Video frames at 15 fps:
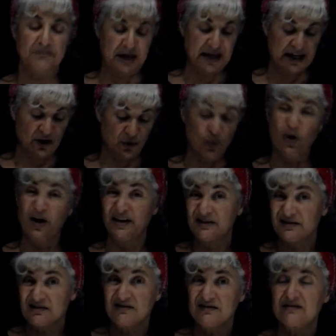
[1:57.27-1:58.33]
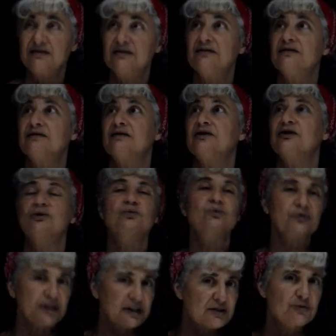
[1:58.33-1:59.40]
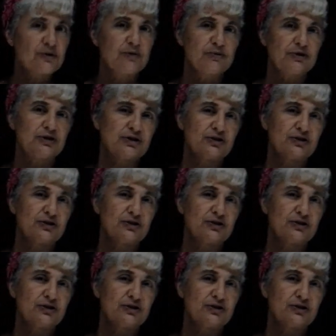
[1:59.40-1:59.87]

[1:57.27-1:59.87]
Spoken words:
Make it a 1? Well, that's what I'm